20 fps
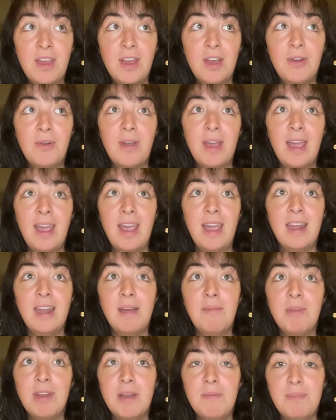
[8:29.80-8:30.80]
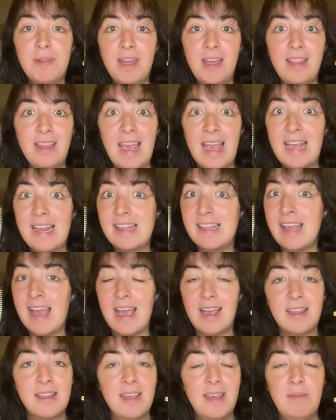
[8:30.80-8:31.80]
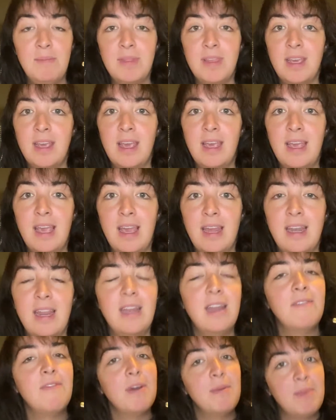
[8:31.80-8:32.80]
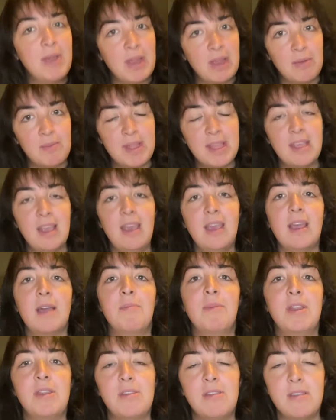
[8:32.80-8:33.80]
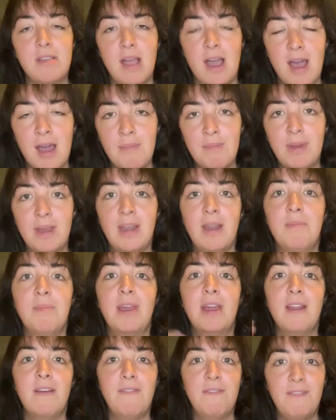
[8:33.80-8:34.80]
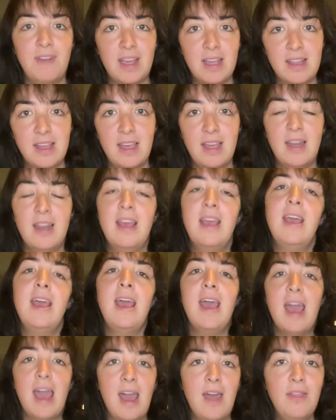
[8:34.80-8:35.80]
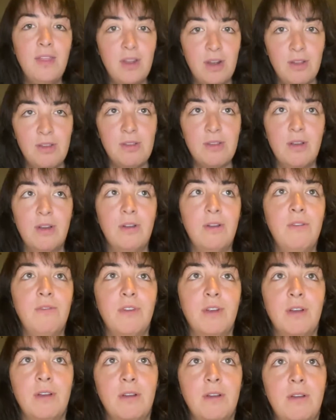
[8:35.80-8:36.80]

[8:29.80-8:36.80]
Okay, and I'm gonna play the exact same thing again. And if I make a mistake, I'm gonna stop and I'm gonna fix it and then I'll start over.